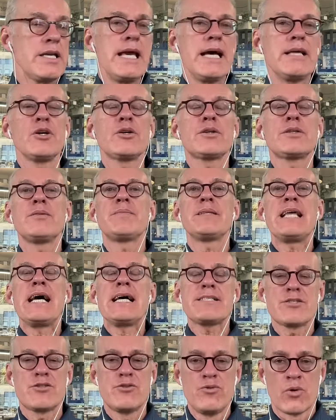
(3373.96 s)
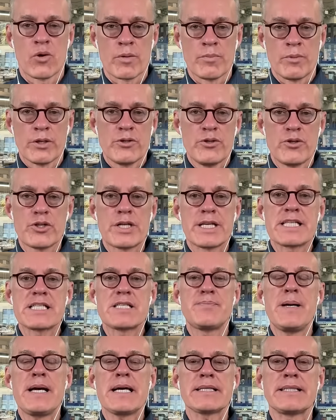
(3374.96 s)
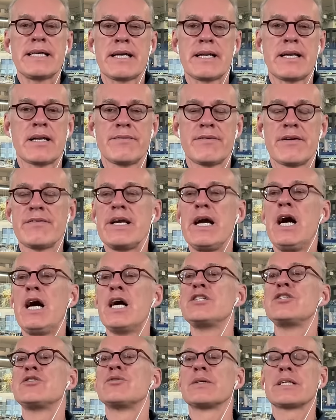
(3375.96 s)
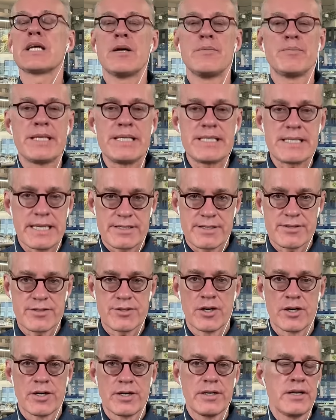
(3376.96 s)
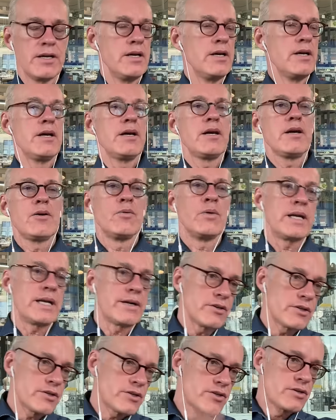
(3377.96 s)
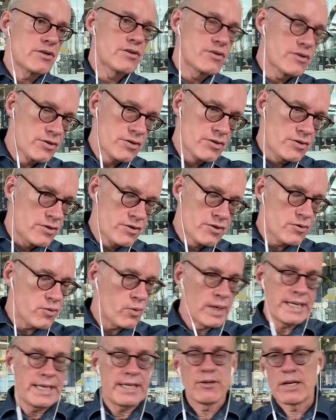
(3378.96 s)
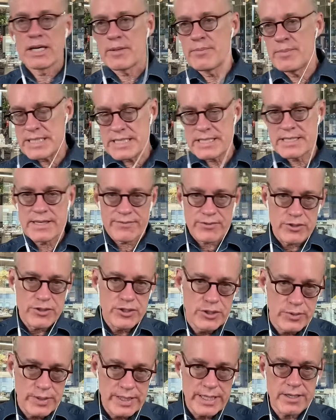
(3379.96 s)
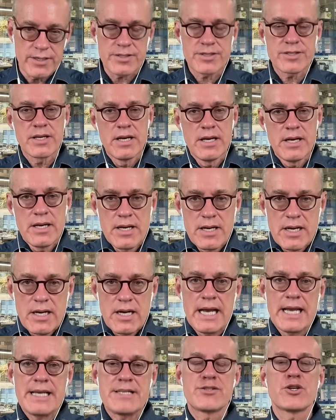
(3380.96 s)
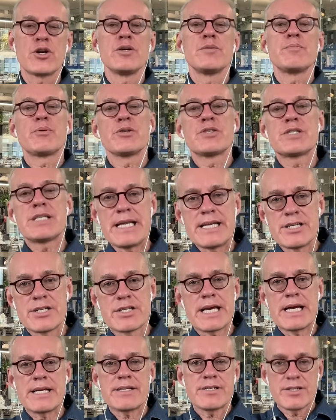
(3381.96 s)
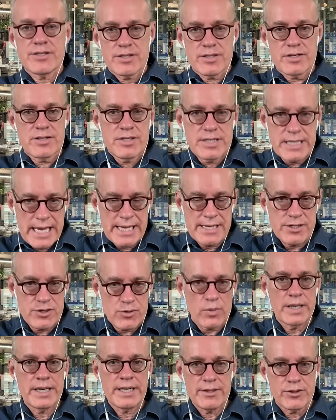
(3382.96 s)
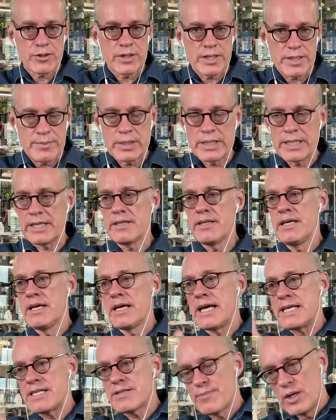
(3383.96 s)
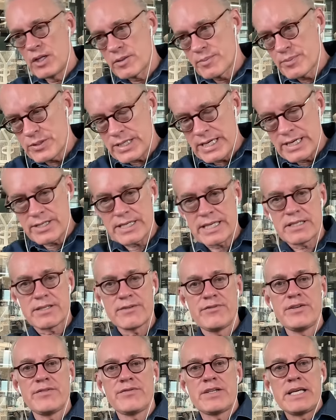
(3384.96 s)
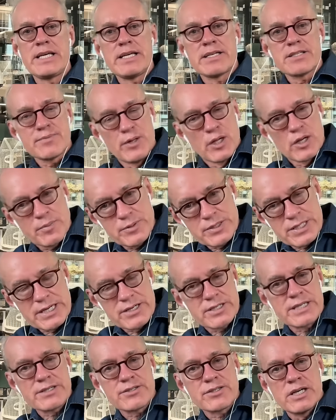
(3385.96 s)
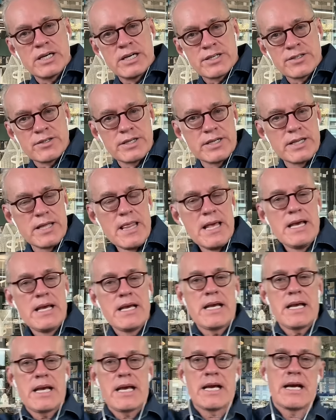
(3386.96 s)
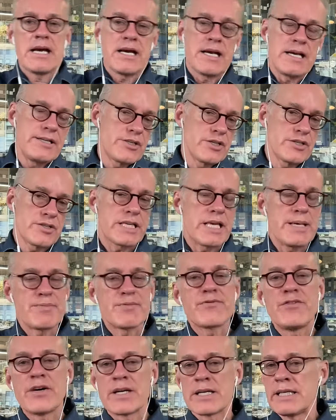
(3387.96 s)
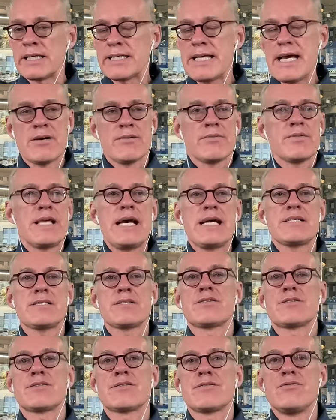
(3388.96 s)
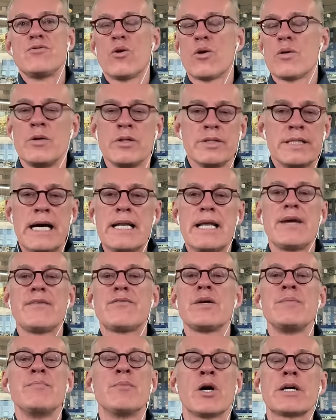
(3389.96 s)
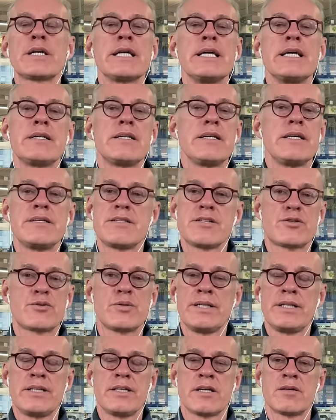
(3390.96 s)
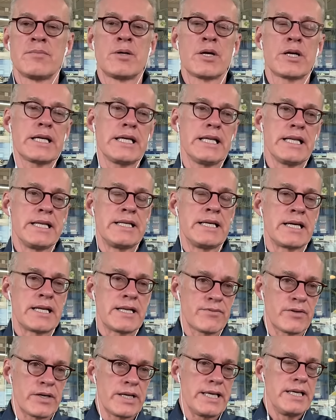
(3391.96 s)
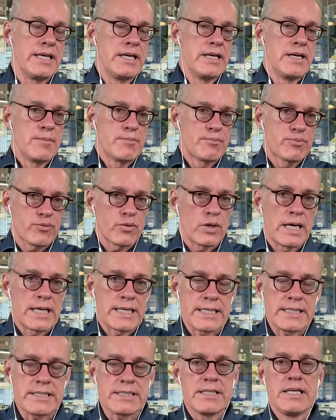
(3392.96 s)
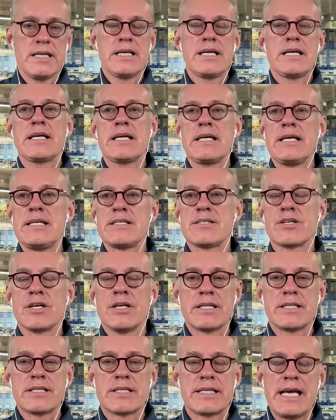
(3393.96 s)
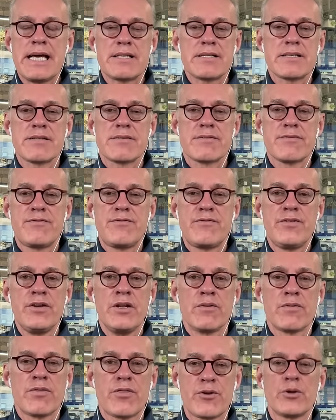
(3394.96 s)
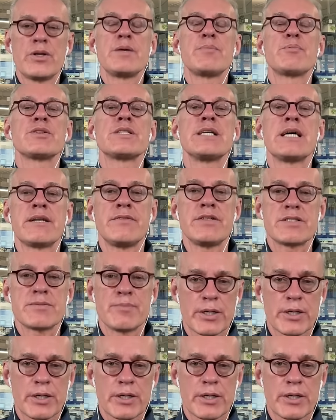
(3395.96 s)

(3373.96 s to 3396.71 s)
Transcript: Yeah, look, but that's normal. You should expect that out of every 100 companies that start, whatever 20 go out of business after 2 years, a certain percentage get to 10, 20, 30 million, a smaller percentage get to 50, a smaller percentage get to 100. Uh, it just keeps funneling down. That's normal. Not every market is a trillion dollar market, and not every product is going to get you know 30% of its